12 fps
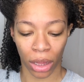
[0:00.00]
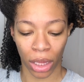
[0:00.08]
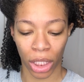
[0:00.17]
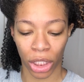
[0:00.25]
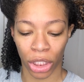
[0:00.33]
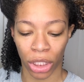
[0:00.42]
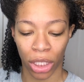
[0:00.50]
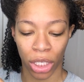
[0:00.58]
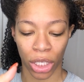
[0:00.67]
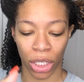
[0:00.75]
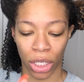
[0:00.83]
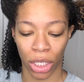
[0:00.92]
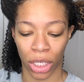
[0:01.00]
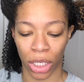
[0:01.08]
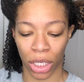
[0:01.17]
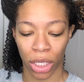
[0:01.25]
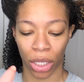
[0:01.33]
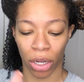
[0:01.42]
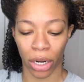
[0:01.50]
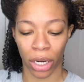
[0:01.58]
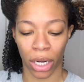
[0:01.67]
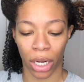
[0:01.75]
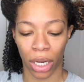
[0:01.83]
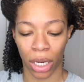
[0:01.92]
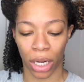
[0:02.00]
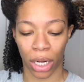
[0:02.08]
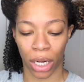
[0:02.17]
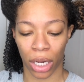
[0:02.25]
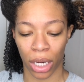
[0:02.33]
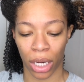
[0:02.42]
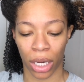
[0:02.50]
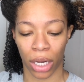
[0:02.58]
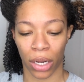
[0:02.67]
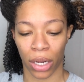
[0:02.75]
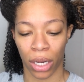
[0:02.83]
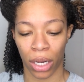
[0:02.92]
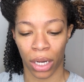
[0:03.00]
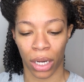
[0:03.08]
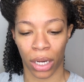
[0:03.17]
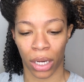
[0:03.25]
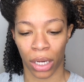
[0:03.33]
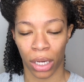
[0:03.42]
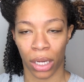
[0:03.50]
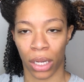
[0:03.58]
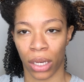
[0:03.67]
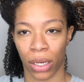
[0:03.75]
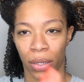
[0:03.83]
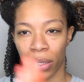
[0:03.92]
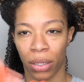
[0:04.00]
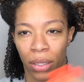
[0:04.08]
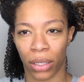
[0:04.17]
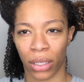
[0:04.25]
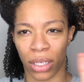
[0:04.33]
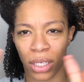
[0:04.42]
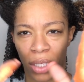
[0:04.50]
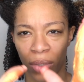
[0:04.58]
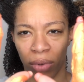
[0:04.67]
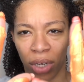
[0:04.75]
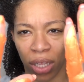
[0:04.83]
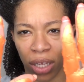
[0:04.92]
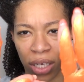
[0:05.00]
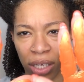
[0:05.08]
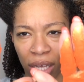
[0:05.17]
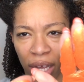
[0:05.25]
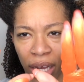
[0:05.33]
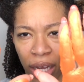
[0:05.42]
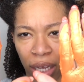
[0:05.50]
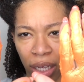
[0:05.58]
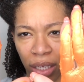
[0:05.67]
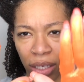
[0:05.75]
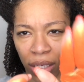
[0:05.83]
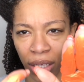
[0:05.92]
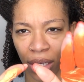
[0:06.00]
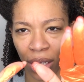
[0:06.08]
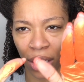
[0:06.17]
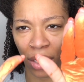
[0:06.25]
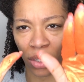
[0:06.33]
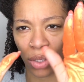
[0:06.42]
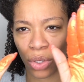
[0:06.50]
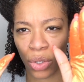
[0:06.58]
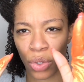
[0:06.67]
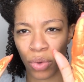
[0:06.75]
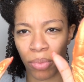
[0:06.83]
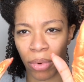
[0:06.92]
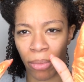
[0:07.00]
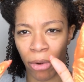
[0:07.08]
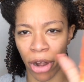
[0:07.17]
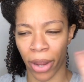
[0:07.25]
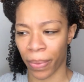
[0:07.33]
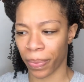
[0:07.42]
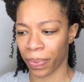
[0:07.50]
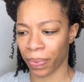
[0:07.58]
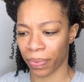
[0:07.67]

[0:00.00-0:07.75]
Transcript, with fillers: let's just start. This is what it looks like. Super bright.